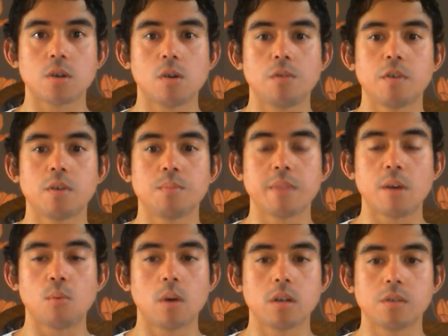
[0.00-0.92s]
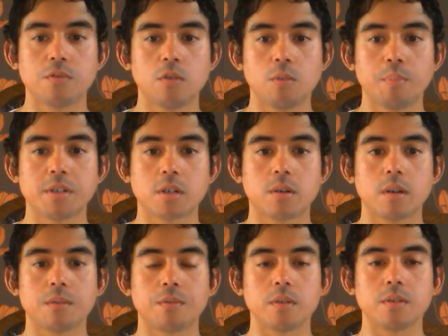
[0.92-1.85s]
of um, that wonderful bitter
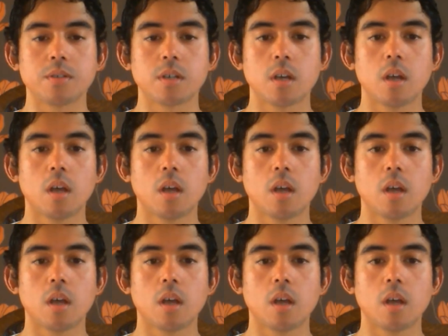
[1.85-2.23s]
grapefruit.